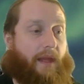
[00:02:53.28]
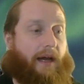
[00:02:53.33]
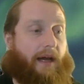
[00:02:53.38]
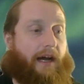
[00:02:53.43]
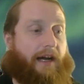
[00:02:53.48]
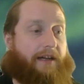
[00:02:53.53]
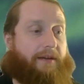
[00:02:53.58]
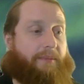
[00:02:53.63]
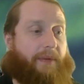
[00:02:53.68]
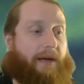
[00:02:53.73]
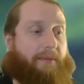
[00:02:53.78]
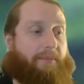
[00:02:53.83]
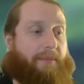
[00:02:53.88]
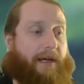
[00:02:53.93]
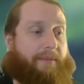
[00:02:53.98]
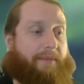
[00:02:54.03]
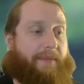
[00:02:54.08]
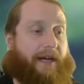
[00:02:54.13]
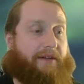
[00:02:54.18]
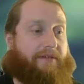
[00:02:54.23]
I am on
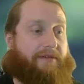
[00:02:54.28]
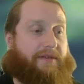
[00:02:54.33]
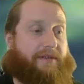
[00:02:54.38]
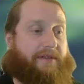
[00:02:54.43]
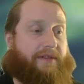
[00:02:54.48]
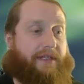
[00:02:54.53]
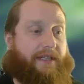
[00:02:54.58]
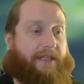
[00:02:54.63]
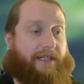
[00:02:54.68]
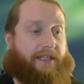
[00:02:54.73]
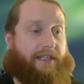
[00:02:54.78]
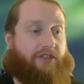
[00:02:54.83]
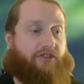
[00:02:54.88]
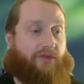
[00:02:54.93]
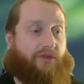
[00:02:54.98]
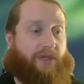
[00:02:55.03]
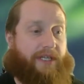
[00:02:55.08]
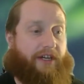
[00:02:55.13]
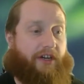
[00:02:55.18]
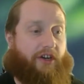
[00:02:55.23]
my mountain in a
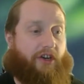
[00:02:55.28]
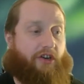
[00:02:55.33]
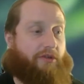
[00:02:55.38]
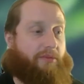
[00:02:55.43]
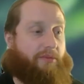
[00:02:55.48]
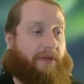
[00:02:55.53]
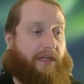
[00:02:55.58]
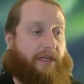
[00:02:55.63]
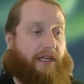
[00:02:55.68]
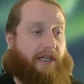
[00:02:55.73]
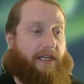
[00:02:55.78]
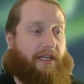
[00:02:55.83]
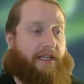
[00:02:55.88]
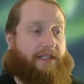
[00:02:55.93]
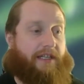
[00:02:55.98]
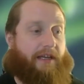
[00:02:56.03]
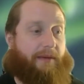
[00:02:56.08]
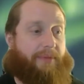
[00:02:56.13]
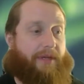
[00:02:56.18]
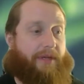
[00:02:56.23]
tree home
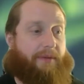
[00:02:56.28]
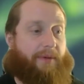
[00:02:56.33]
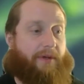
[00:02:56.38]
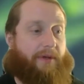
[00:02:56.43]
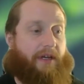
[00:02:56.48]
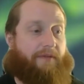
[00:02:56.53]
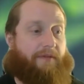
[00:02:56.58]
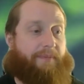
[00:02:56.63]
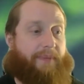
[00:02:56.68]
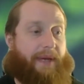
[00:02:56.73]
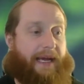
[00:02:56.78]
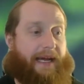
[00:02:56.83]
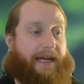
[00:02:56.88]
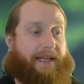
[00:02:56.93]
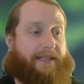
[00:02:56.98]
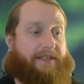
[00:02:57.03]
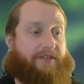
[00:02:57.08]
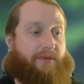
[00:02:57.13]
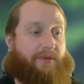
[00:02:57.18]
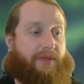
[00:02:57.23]
that people have
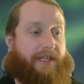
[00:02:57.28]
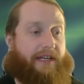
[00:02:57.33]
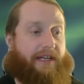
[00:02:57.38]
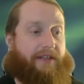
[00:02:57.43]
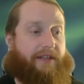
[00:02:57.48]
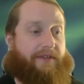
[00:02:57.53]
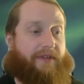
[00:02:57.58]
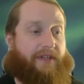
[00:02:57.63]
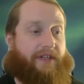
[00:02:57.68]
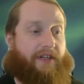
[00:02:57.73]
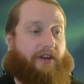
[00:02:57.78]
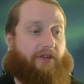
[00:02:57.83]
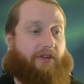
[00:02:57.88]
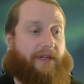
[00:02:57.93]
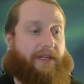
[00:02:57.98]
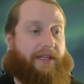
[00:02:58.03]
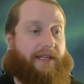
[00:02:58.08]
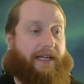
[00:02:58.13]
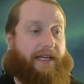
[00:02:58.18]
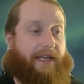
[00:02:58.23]
passed without even
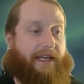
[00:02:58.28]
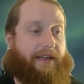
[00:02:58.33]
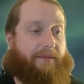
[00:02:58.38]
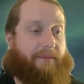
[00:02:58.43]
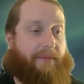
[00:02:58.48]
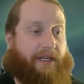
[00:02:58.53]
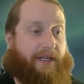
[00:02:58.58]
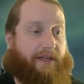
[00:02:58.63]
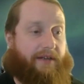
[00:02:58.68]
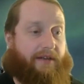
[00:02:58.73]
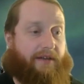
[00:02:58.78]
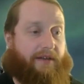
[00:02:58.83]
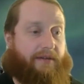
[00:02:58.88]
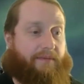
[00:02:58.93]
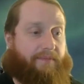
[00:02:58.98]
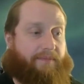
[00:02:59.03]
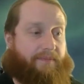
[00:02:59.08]
knowing that I am here.